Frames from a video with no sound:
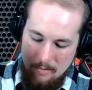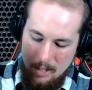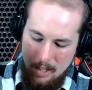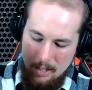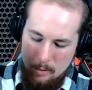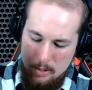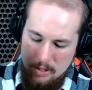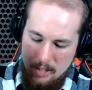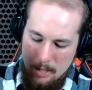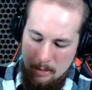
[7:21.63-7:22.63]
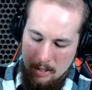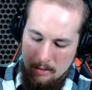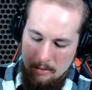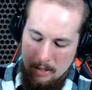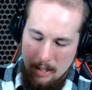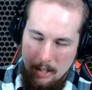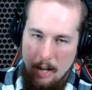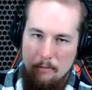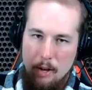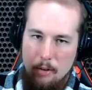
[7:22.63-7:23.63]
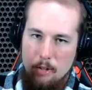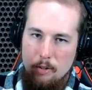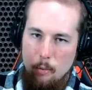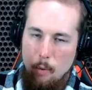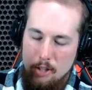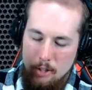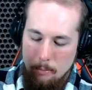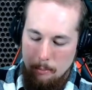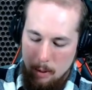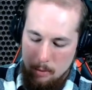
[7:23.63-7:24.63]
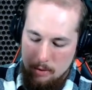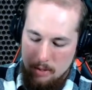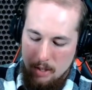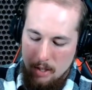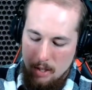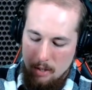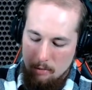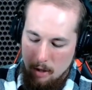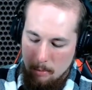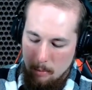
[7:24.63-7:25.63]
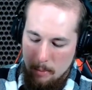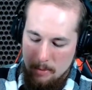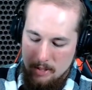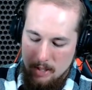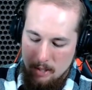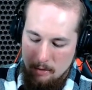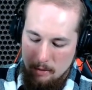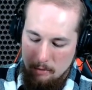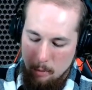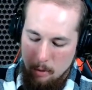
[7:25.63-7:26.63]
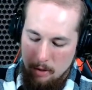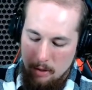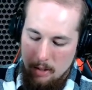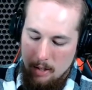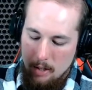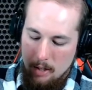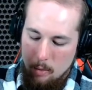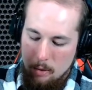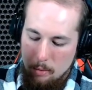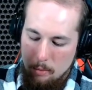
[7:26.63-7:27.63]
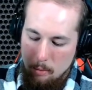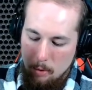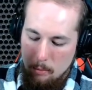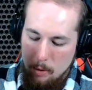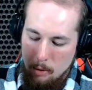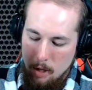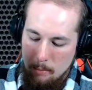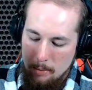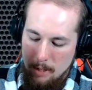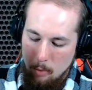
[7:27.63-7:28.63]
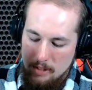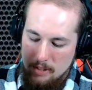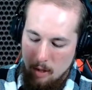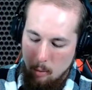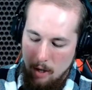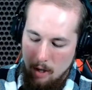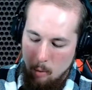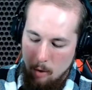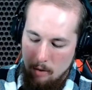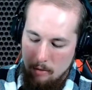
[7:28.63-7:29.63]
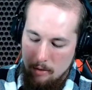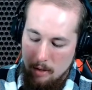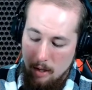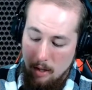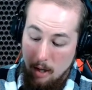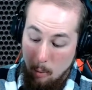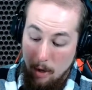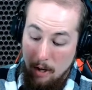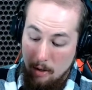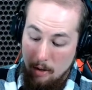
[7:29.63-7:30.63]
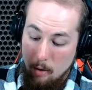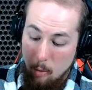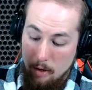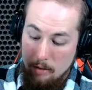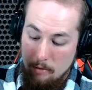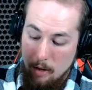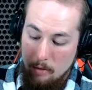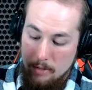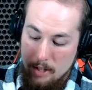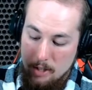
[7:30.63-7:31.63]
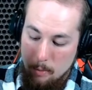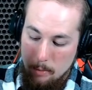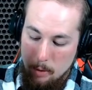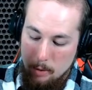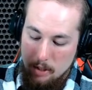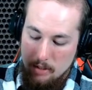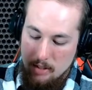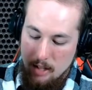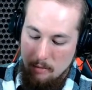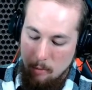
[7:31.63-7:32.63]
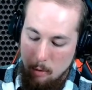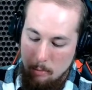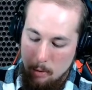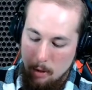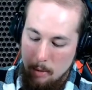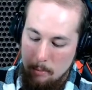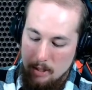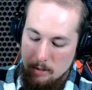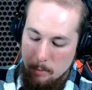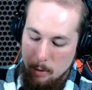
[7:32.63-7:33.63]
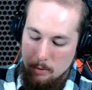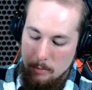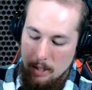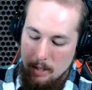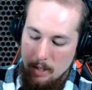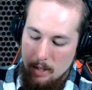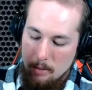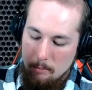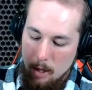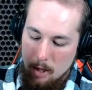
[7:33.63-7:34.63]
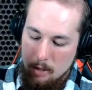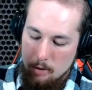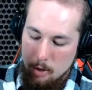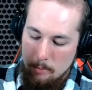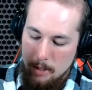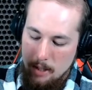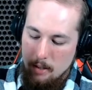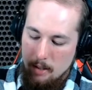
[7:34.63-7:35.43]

uh, there was a statement that I found in the Washington Post from a representative at Ford. "Quote: Ford Motor Company wasn't aware or uh, aware or involved in this promotion," said Ford Motor Company spokesman Mark Truby